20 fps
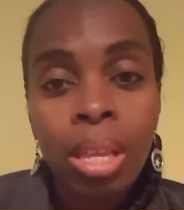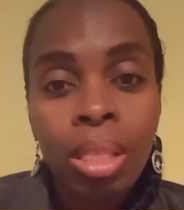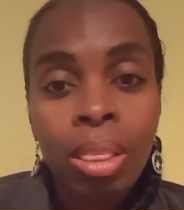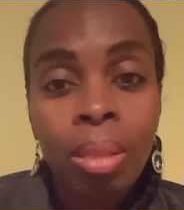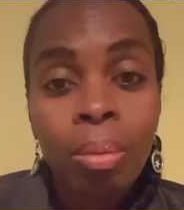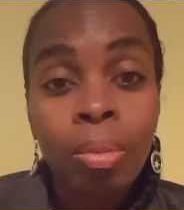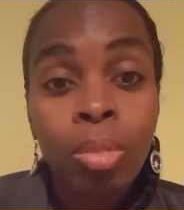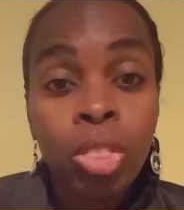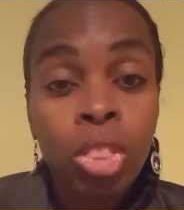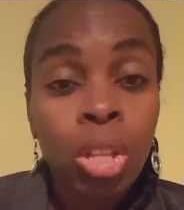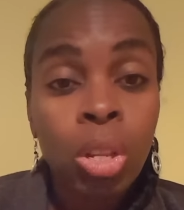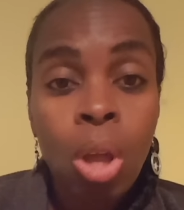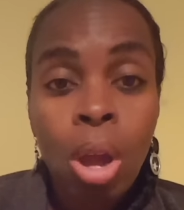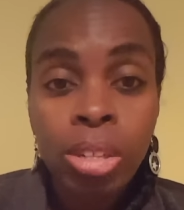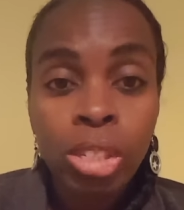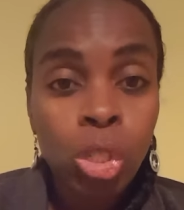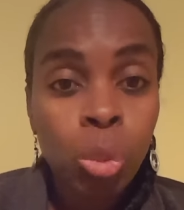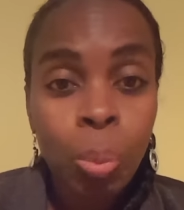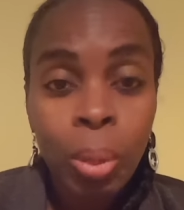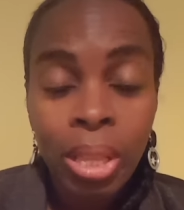the
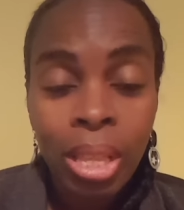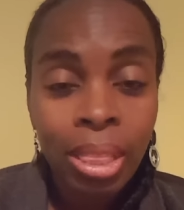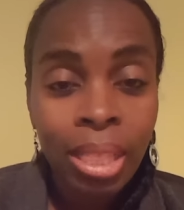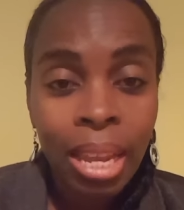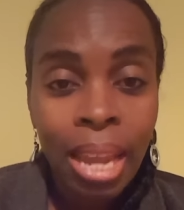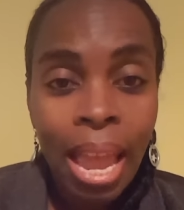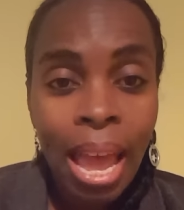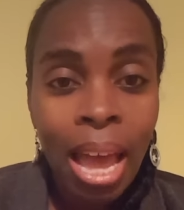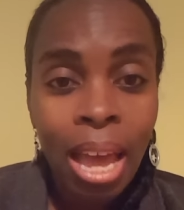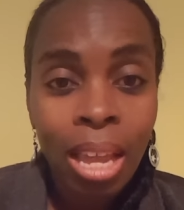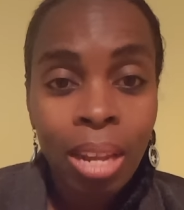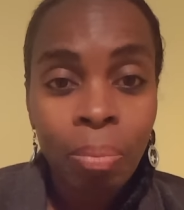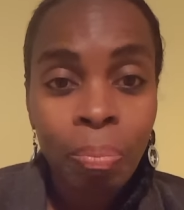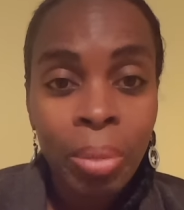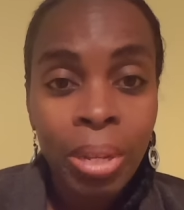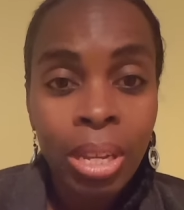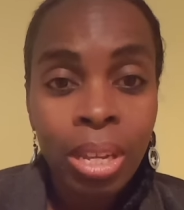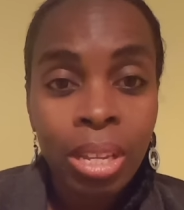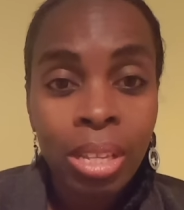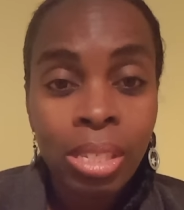largest one that they had
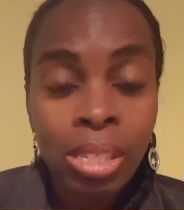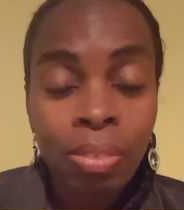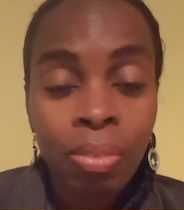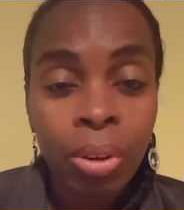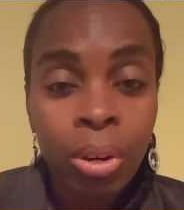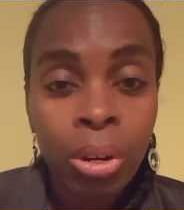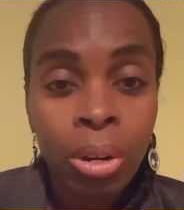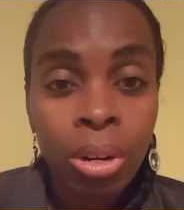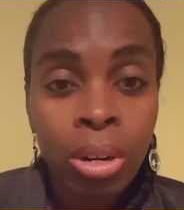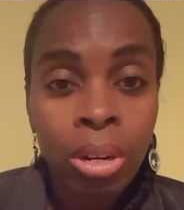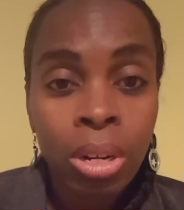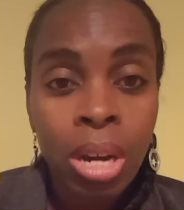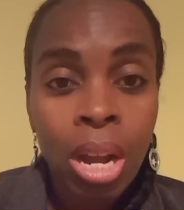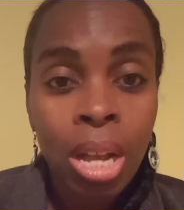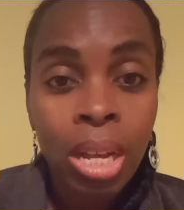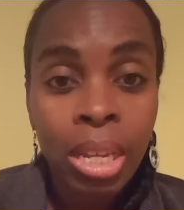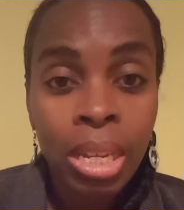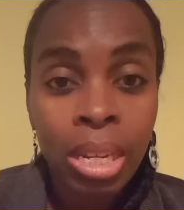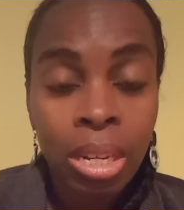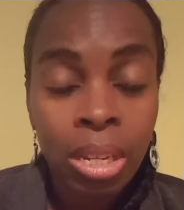because of her
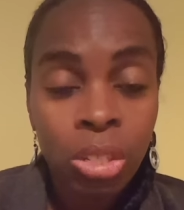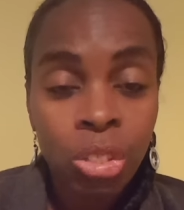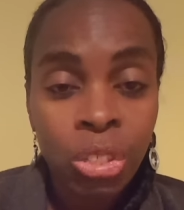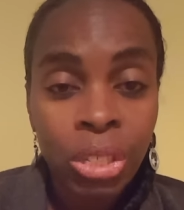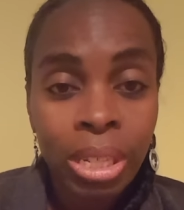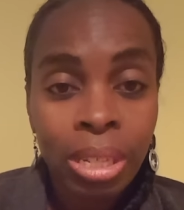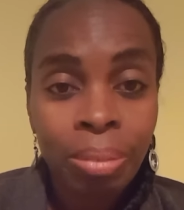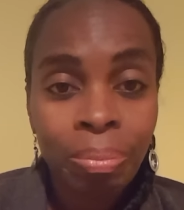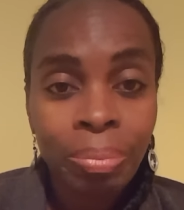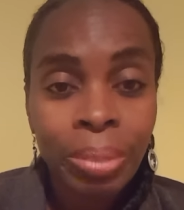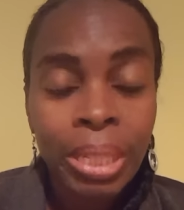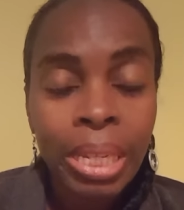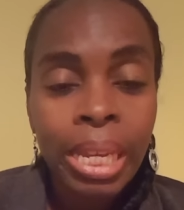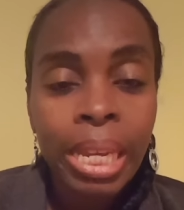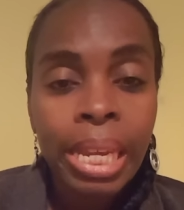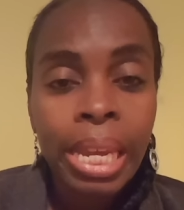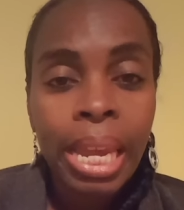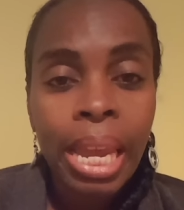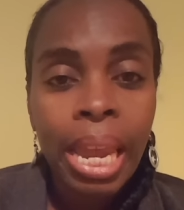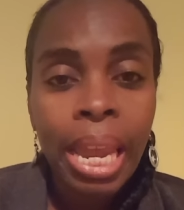condition,
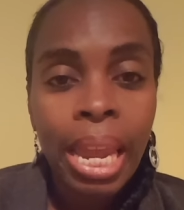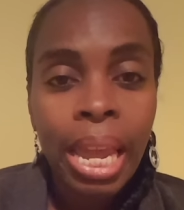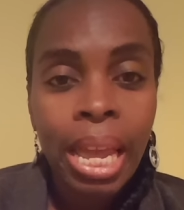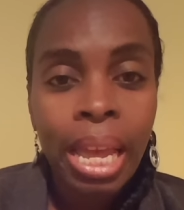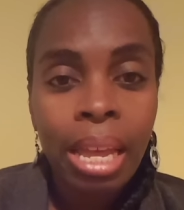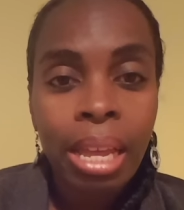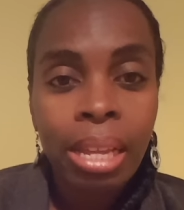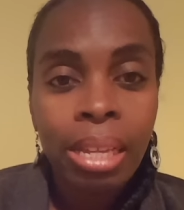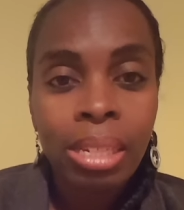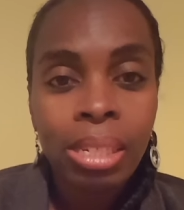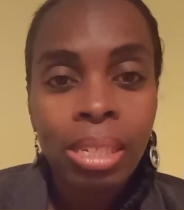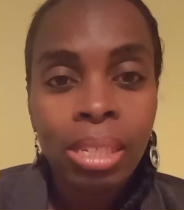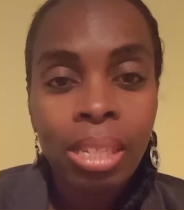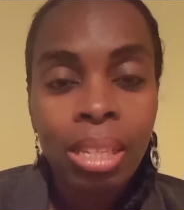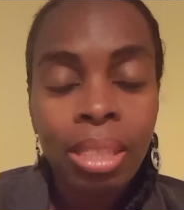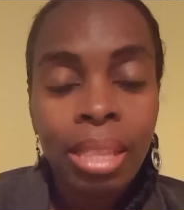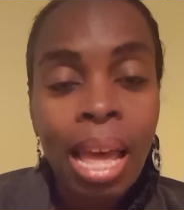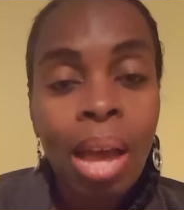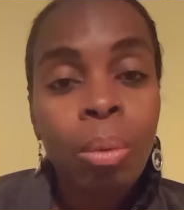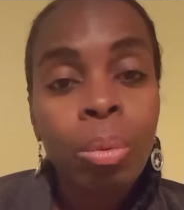and
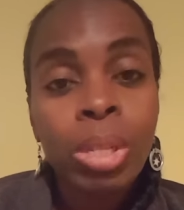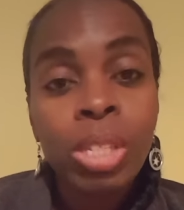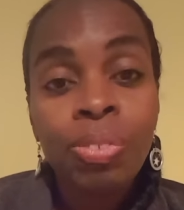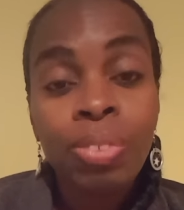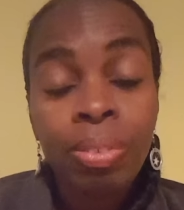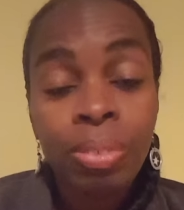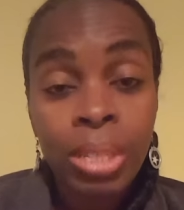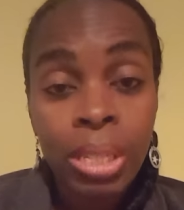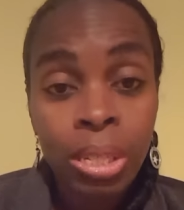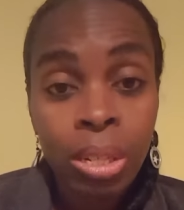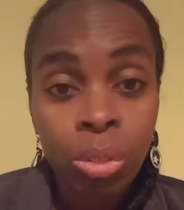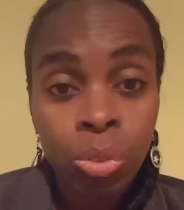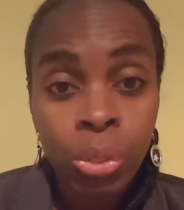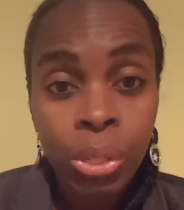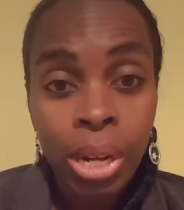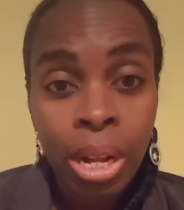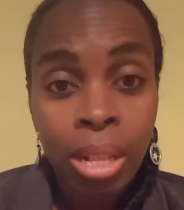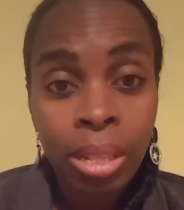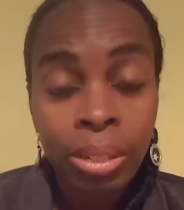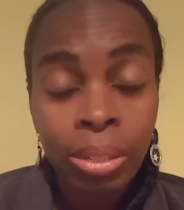that was
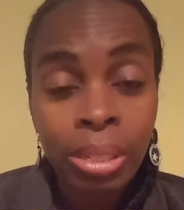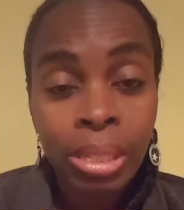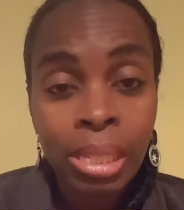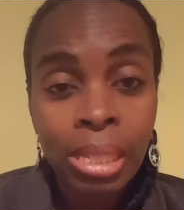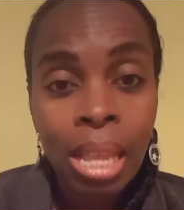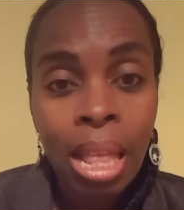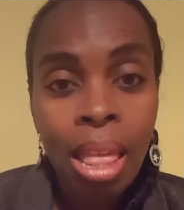$1,500.